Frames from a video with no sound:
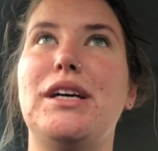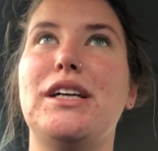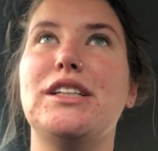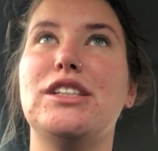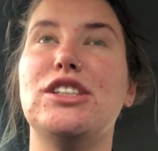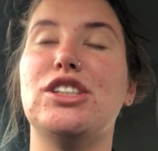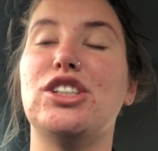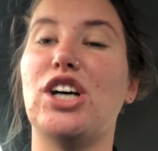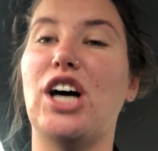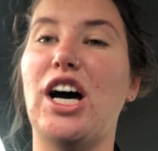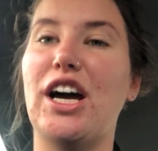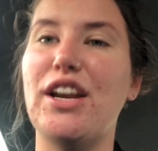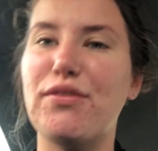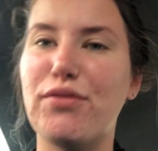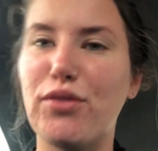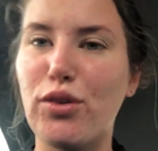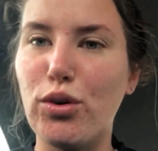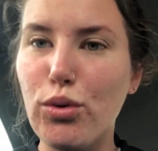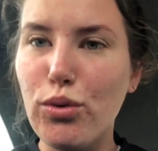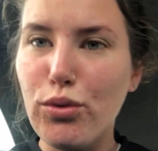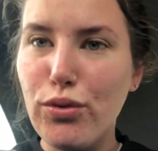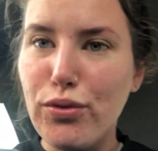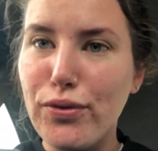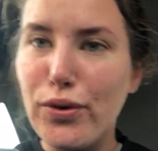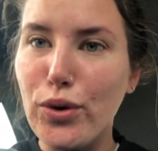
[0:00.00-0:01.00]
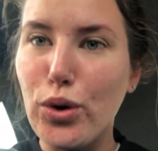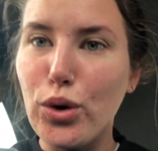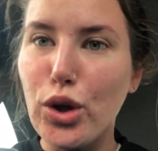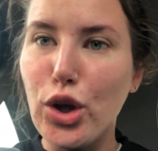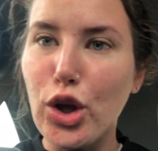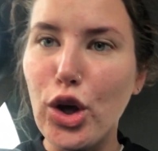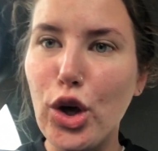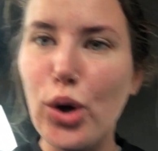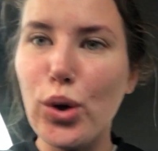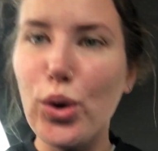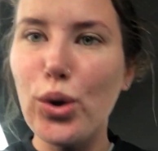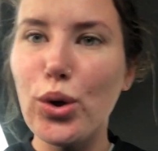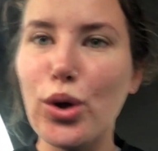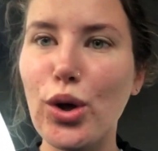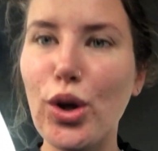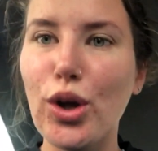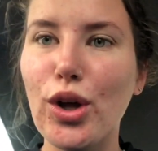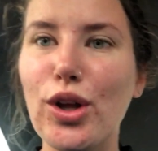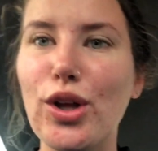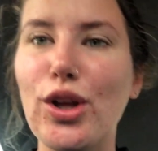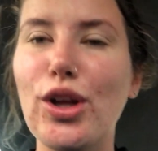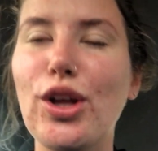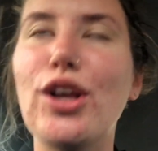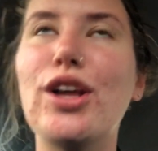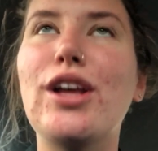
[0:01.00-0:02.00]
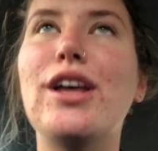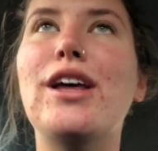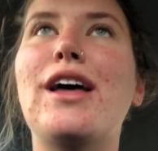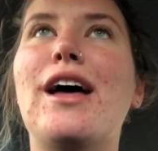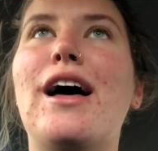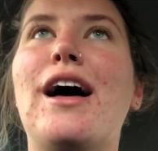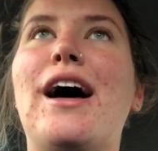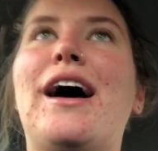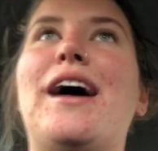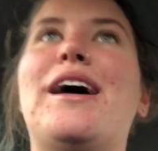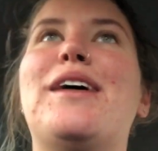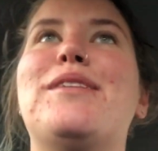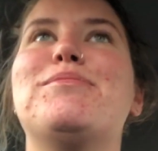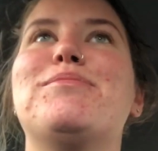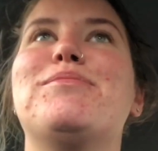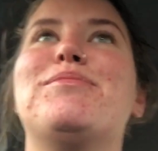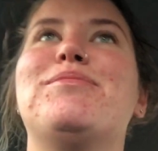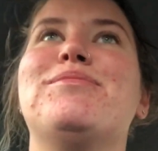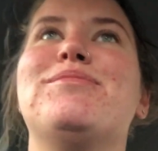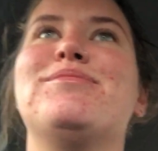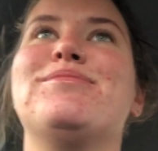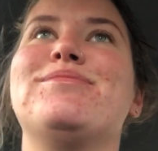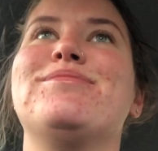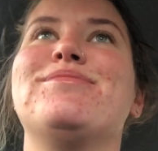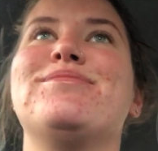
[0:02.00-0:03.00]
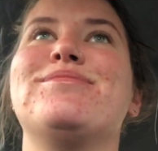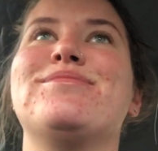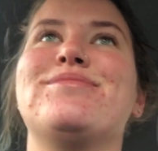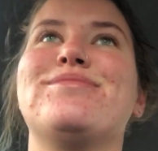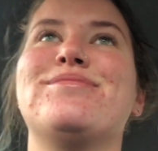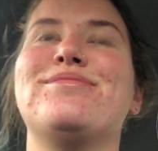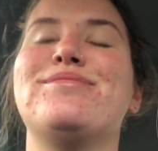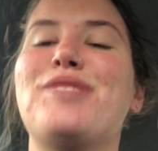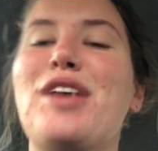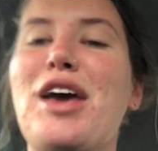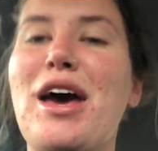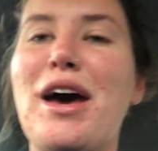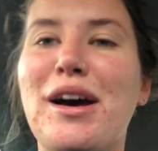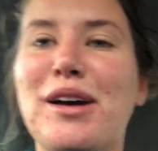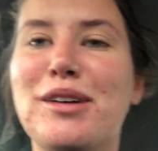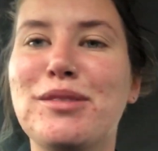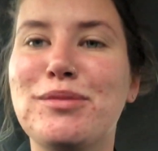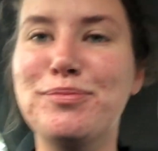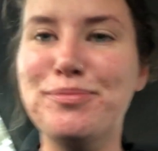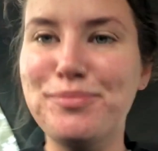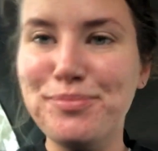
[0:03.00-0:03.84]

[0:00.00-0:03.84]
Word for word: insightful for you. Um, yeah